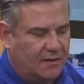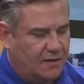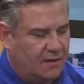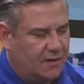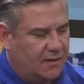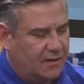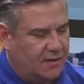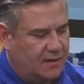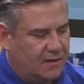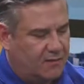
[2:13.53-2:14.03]

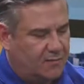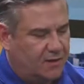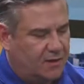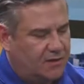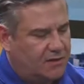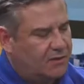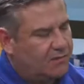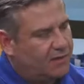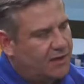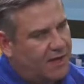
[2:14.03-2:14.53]
Um,
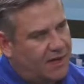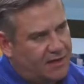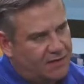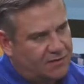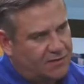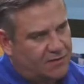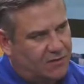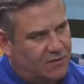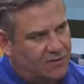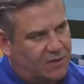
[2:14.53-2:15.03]
and you and I
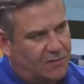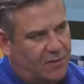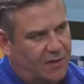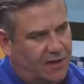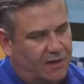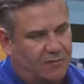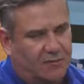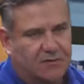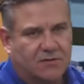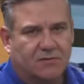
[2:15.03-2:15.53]
hadn't talked
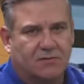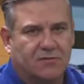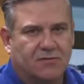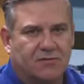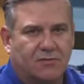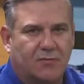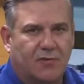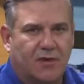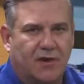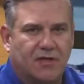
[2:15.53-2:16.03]
about it, which I was
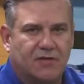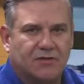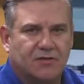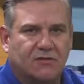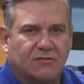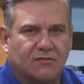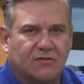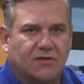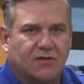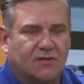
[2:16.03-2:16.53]
surprised
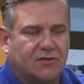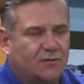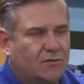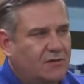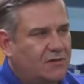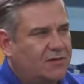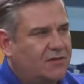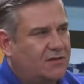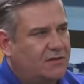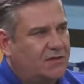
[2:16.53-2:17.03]
over lunch.
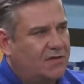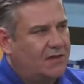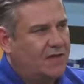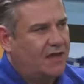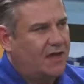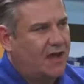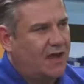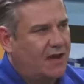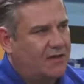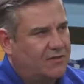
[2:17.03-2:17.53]
What did you think
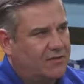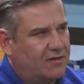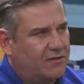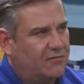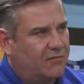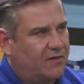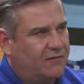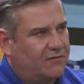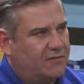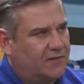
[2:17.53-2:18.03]
of Kathy
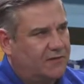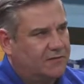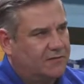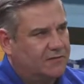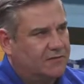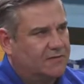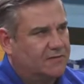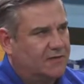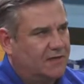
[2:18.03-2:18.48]
Griffin's uh,